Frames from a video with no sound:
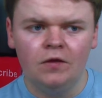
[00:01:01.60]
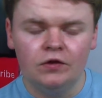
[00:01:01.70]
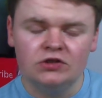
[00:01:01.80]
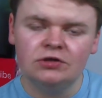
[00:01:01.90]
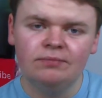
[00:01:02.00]

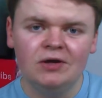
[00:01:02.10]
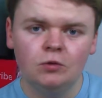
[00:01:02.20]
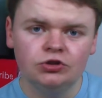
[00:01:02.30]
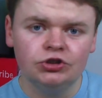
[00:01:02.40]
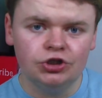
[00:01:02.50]
that to me
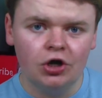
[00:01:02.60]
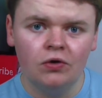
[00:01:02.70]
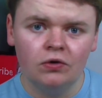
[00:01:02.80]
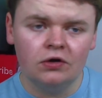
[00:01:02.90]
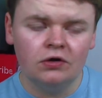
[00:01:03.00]
was a
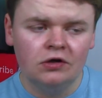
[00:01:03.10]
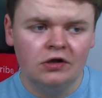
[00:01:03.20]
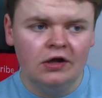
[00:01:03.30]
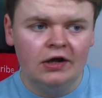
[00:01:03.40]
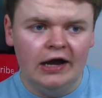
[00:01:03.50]
joke
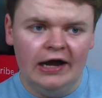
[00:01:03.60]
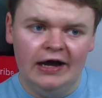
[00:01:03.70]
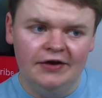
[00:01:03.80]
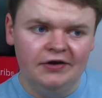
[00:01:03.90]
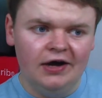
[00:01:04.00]

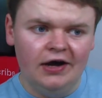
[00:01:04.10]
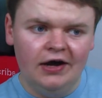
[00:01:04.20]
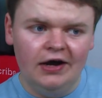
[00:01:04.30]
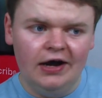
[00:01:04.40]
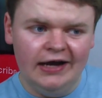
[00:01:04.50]
and
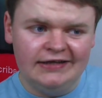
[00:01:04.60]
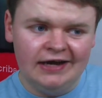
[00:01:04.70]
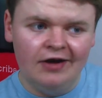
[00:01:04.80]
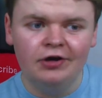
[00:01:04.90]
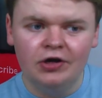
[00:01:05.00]
I
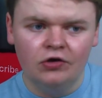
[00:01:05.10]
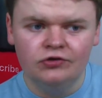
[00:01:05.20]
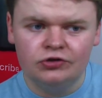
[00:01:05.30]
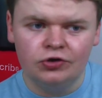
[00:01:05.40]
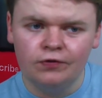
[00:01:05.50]
carried
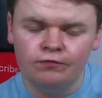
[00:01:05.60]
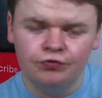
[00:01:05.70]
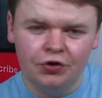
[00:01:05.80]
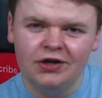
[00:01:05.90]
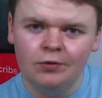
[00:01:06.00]
on sort of
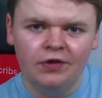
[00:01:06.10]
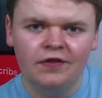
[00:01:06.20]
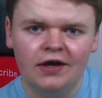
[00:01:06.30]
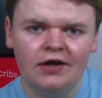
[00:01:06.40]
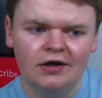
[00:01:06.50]
running with
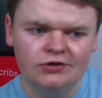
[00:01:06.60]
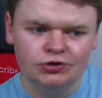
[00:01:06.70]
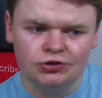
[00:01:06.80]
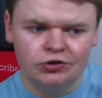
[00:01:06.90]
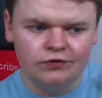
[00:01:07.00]
it and
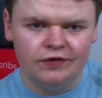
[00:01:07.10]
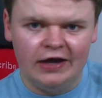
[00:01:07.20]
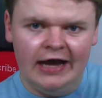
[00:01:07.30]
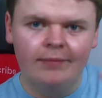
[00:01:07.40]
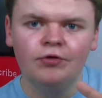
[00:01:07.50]
just sort of
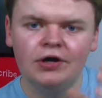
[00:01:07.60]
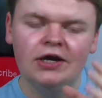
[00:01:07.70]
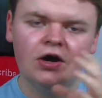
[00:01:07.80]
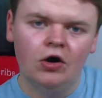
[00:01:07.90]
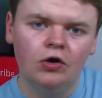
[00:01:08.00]
hammering
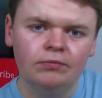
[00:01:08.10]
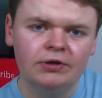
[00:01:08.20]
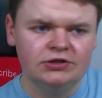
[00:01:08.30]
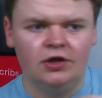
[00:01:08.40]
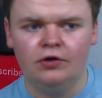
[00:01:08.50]
it home
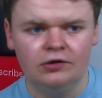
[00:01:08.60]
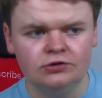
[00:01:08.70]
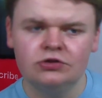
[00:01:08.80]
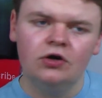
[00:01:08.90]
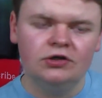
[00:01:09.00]
because I thought it
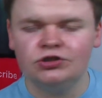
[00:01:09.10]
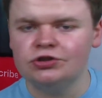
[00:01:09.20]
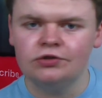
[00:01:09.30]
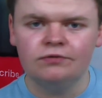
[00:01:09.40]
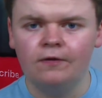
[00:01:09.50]
was, oh, it's
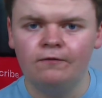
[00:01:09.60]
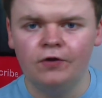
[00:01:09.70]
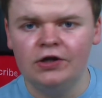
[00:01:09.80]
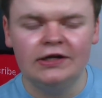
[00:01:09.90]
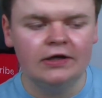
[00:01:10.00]
just a
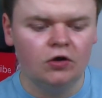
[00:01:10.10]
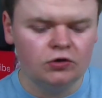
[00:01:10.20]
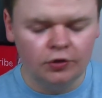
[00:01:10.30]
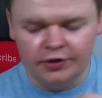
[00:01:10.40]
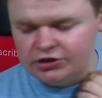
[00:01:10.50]
funny little
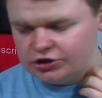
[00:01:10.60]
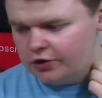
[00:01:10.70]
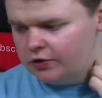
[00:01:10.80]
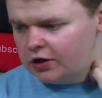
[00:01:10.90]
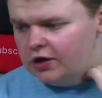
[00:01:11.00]
ongoing
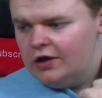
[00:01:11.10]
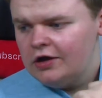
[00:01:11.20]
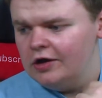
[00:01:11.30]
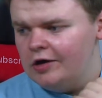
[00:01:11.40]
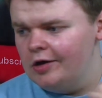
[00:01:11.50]
joke.
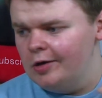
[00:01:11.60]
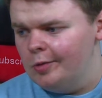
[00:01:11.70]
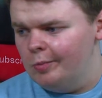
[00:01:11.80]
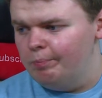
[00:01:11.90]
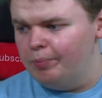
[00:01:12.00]

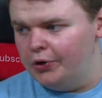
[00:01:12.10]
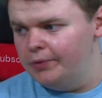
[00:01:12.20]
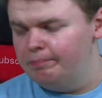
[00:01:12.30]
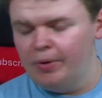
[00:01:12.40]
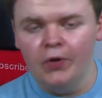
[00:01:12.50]

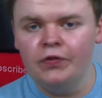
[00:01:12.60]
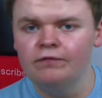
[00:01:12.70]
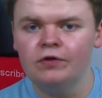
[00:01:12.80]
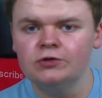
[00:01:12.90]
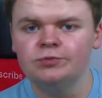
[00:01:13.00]
But both
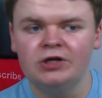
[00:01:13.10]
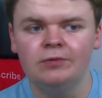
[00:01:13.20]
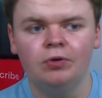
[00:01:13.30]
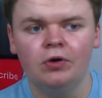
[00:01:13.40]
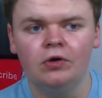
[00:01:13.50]
of those
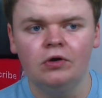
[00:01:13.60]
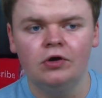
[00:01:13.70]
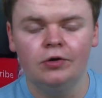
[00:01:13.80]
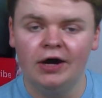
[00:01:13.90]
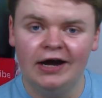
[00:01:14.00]
people
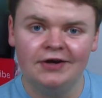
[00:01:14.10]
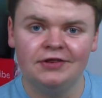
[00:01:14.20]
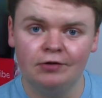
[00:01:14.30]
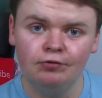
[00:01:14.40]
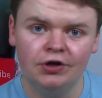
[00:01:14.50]
who I had
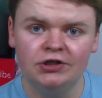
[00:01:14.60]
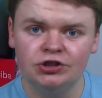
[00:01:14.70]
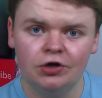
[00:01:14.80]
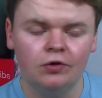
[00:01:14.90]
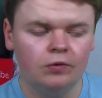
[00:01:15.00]
that running
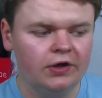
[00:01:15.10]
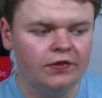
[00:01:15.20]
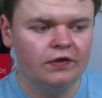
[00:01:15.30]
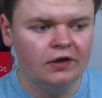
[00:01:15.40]
joke with